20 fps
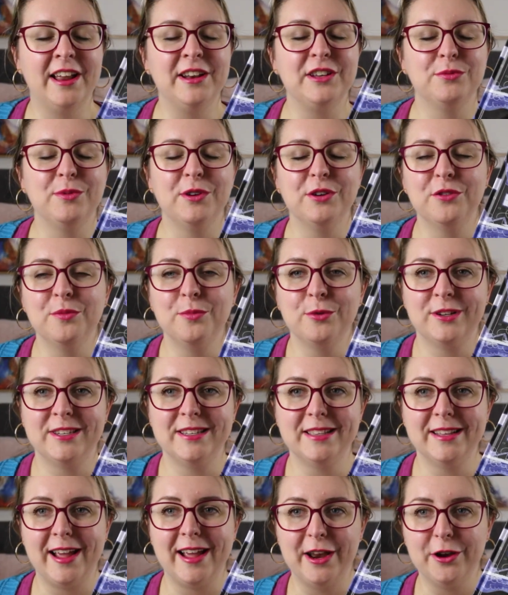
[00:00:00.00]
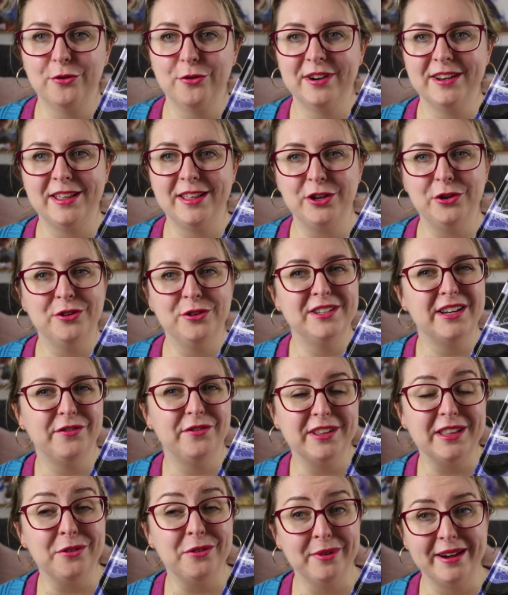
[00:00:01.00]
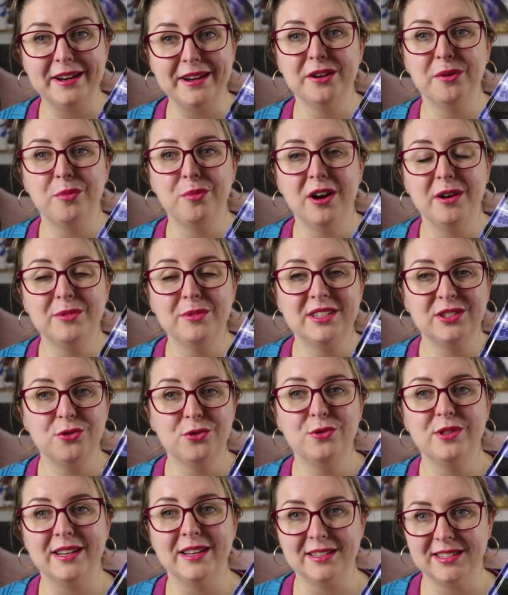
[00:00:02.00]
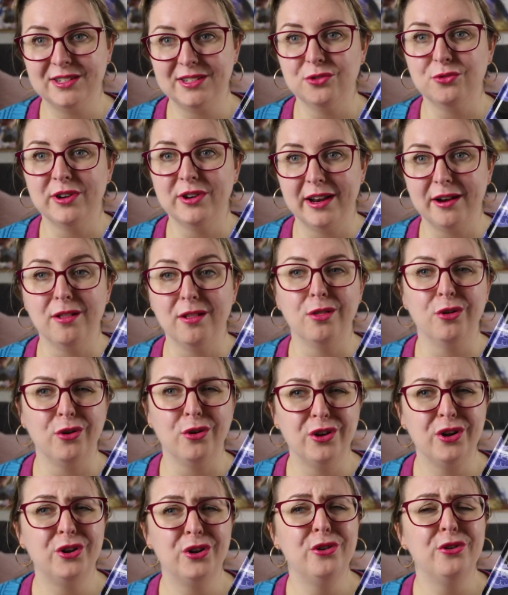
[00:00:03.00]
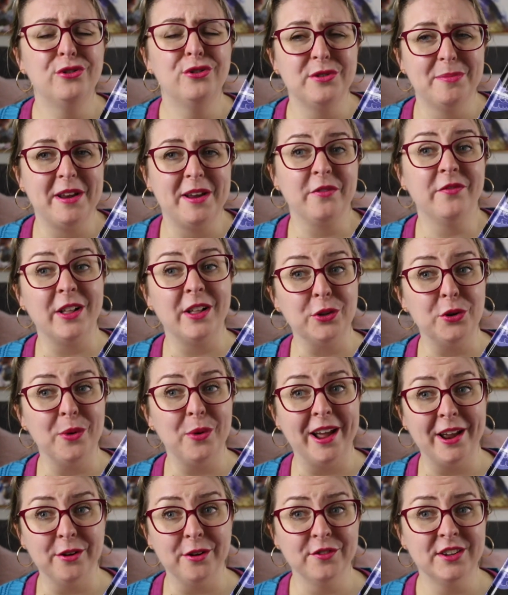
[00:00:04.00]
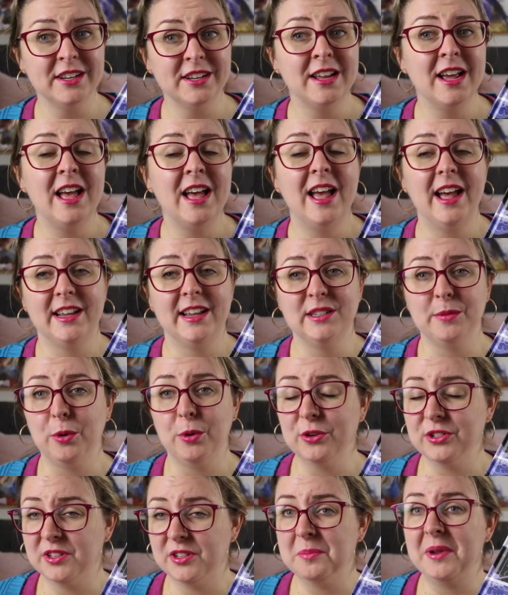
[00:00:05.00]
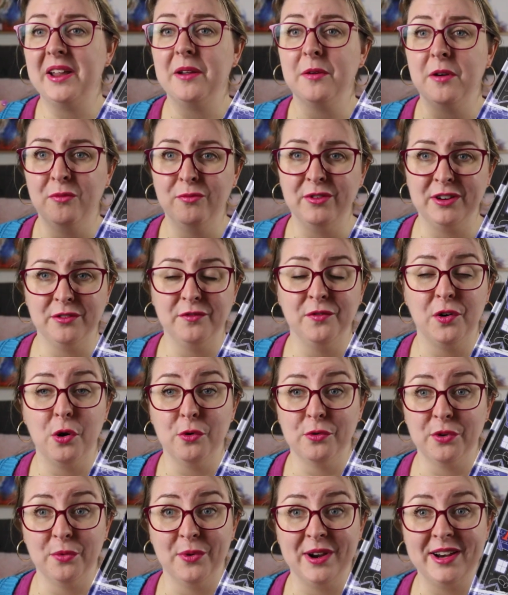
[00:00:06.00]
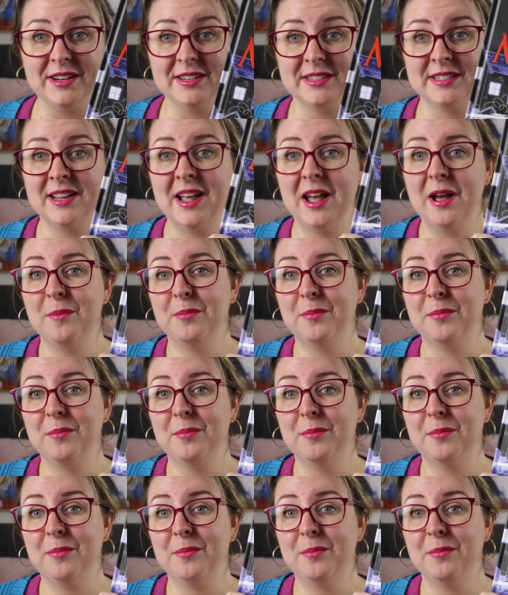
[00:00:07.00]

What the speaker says: And it's one of the books in the category that you could definitely read in a primary school and still get a lot, huge amount of value out of it, as opposed to being written for older readers.